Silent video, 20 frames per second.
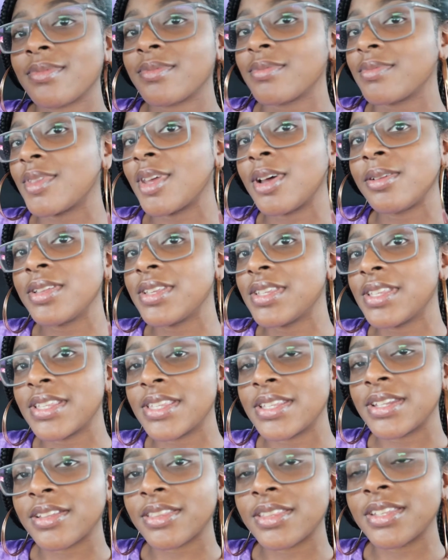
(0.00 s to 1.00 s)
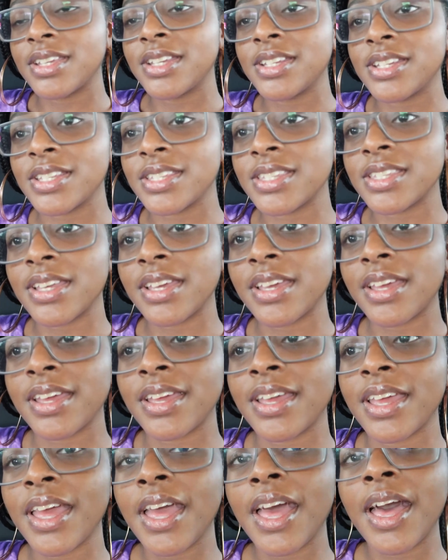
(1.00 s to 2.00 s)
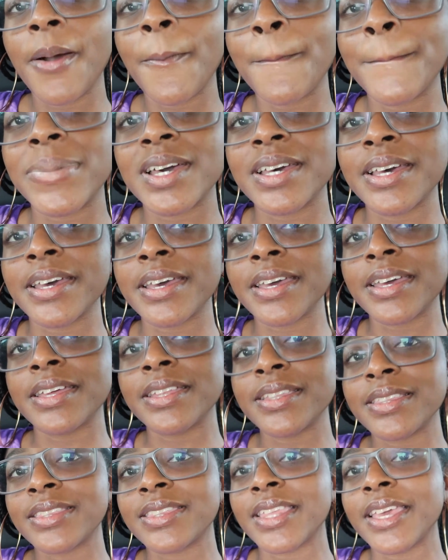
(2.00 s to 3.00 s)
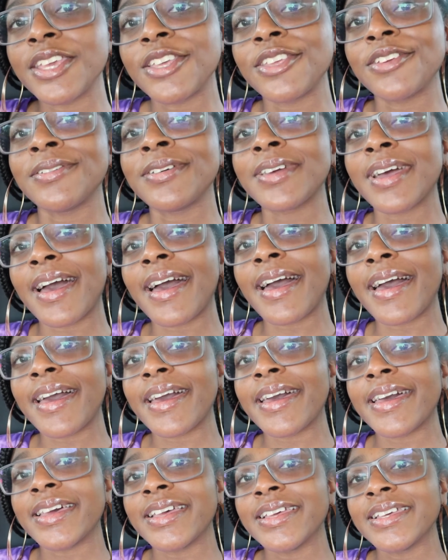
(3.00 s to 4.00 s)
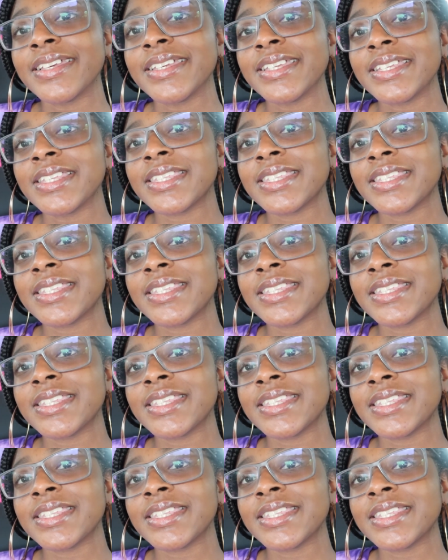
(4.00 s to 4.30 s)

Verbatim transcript: Don't listen to nothing he just said. But thank you guys.